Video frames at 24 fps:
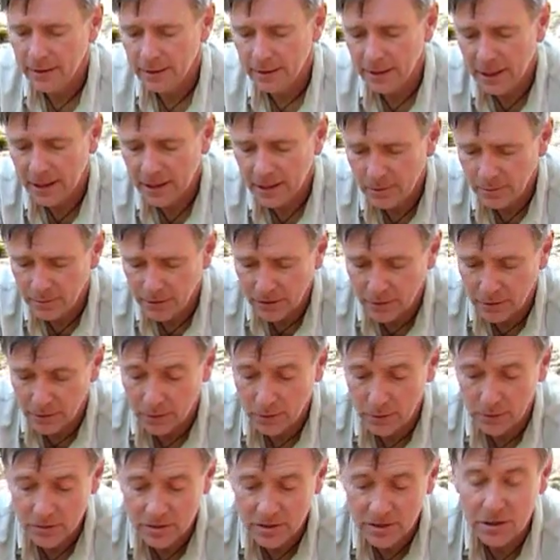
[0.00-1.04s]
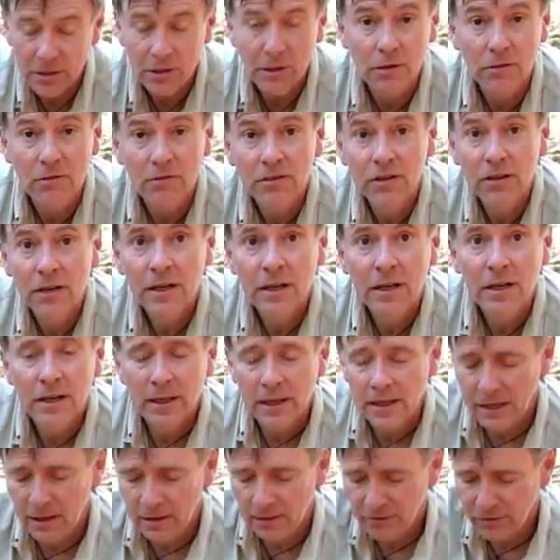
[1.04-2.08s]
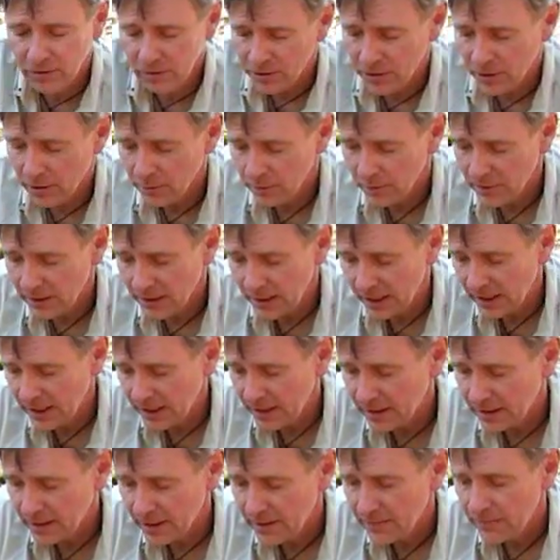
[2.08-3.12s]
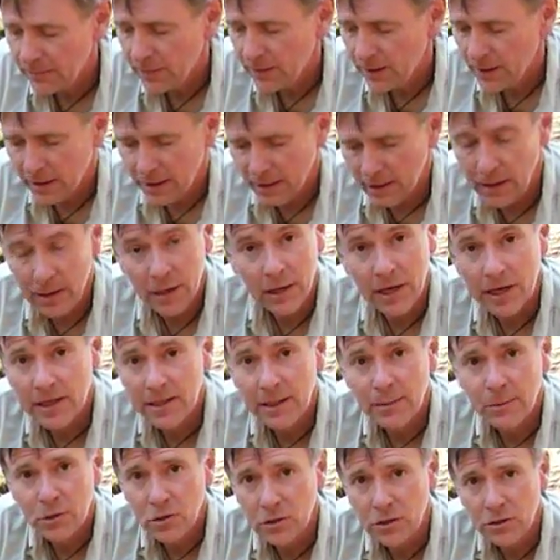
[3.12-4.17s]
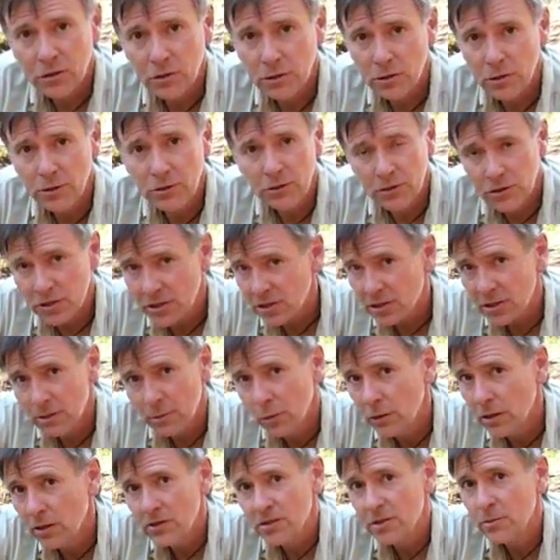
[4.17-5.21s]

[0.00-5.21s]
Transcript: That could be your whole stove if you don't need a lot of temperature control and you're just going to boil